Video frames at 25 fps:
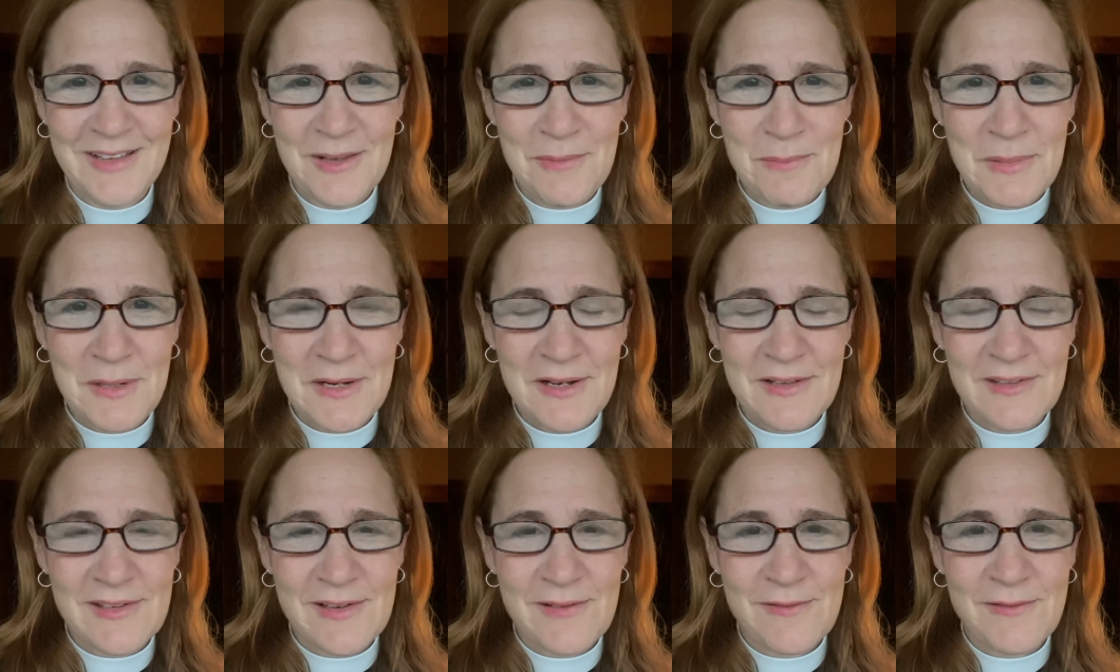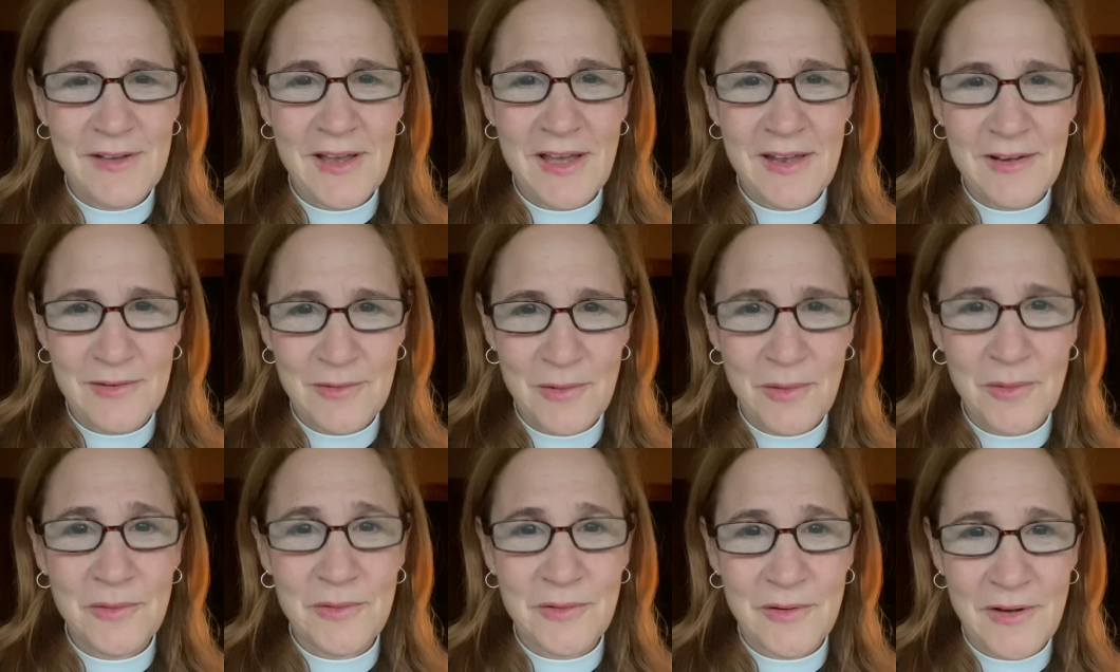But as I've gotten
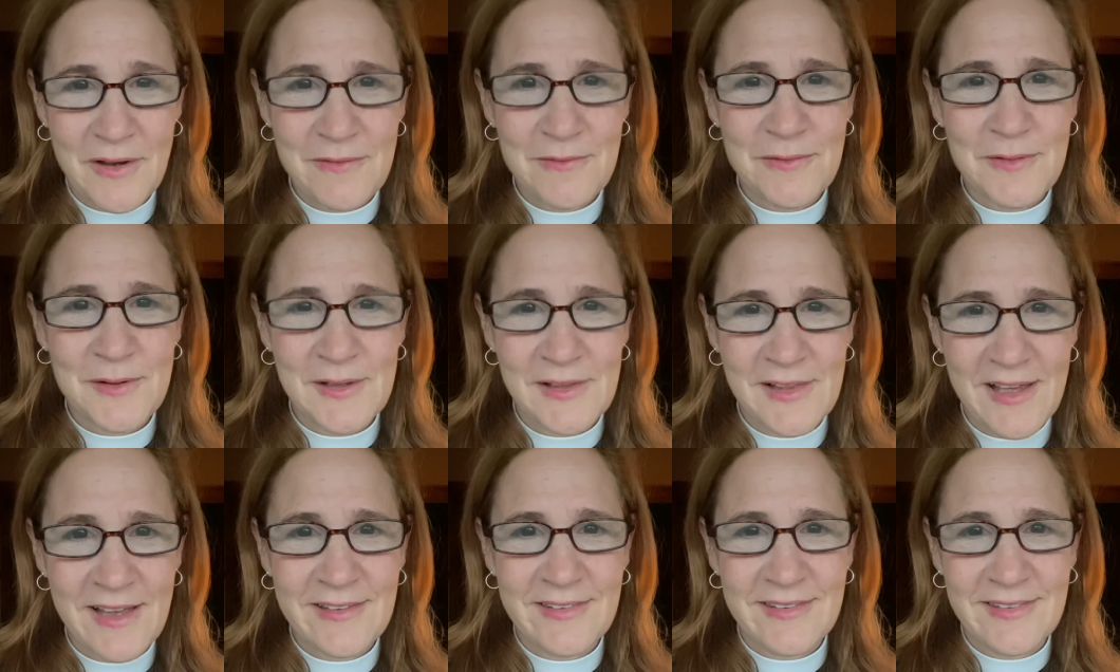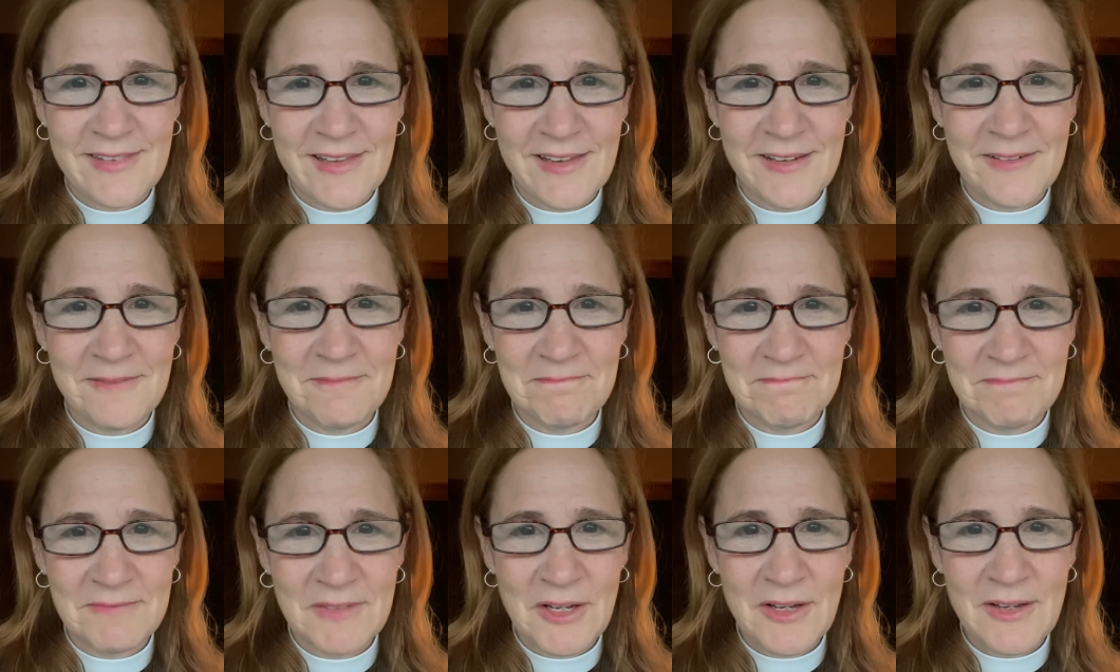older, I've realized that,
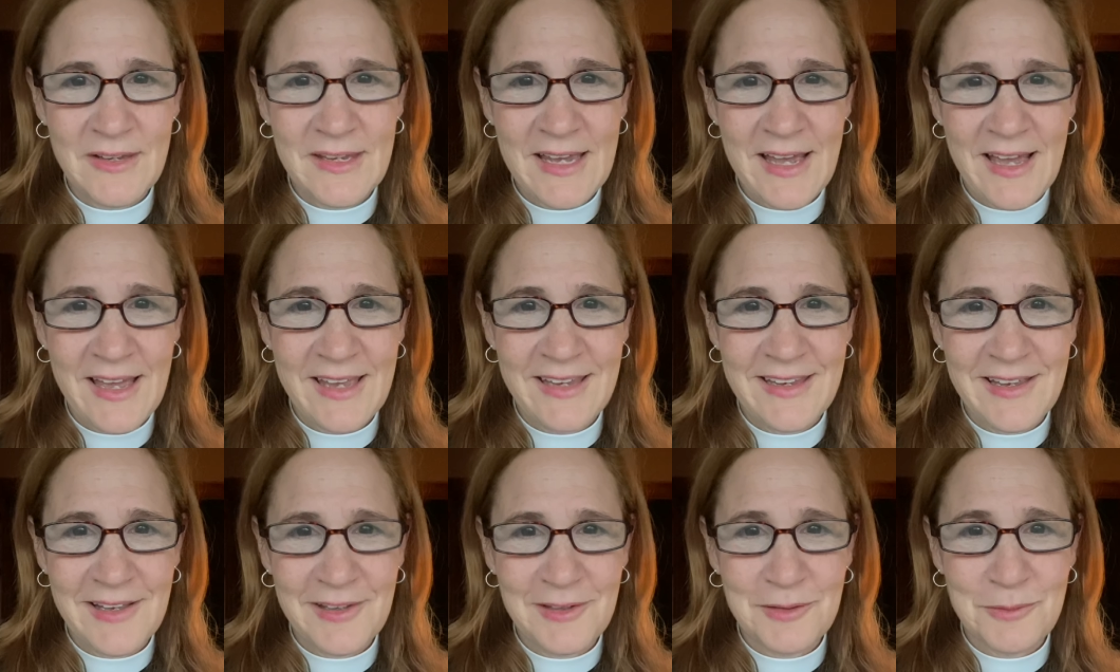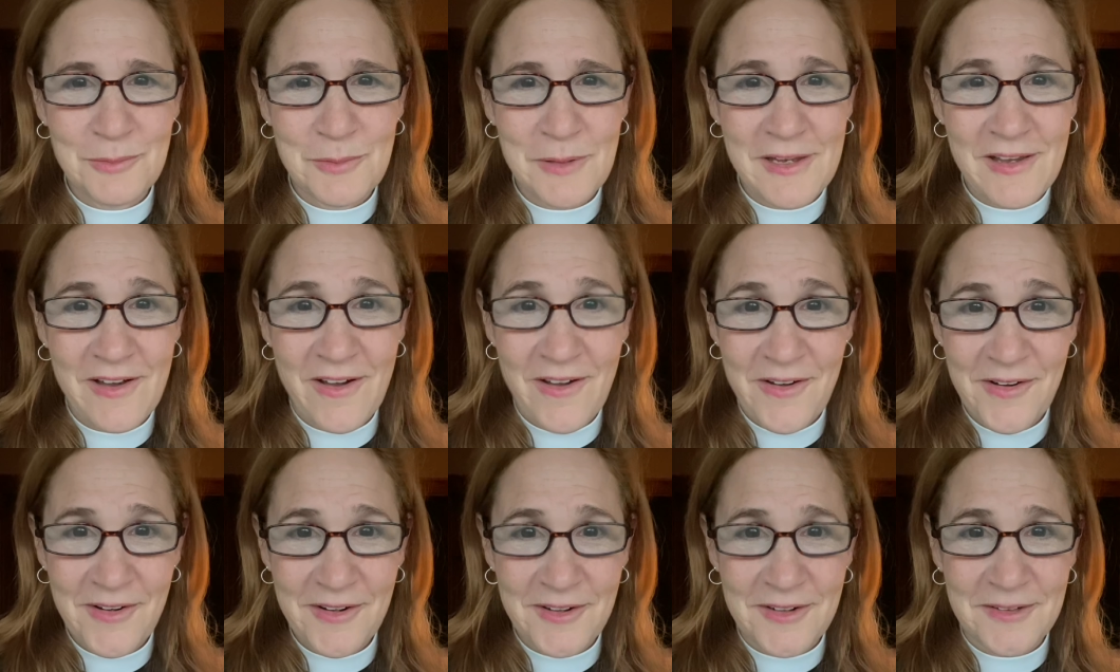oh yeah, I guess we
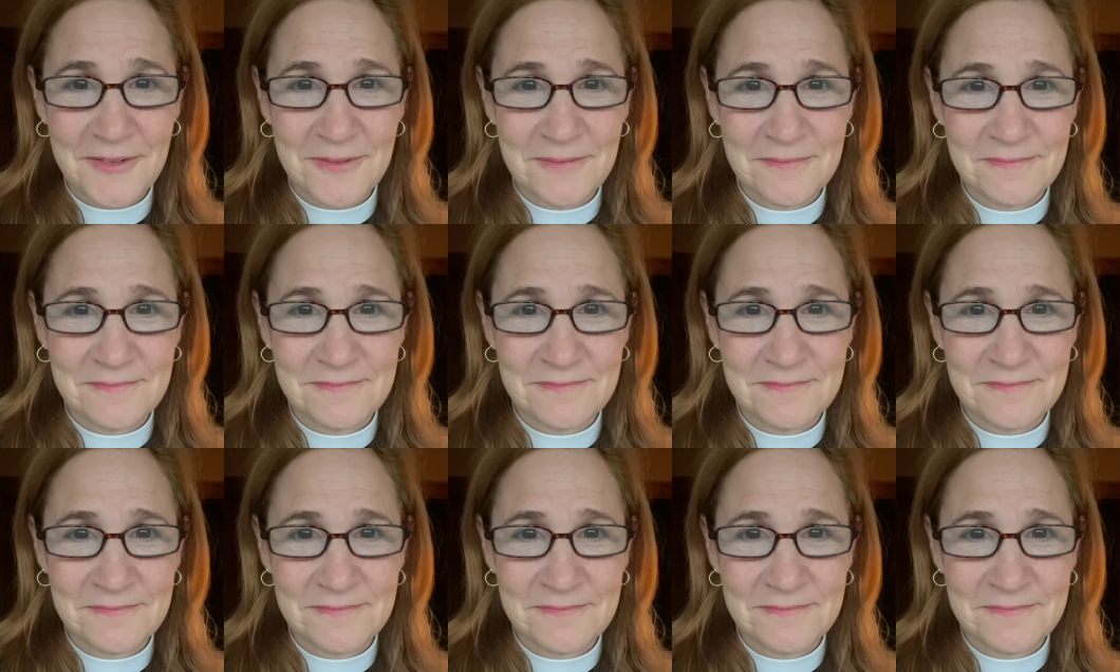are.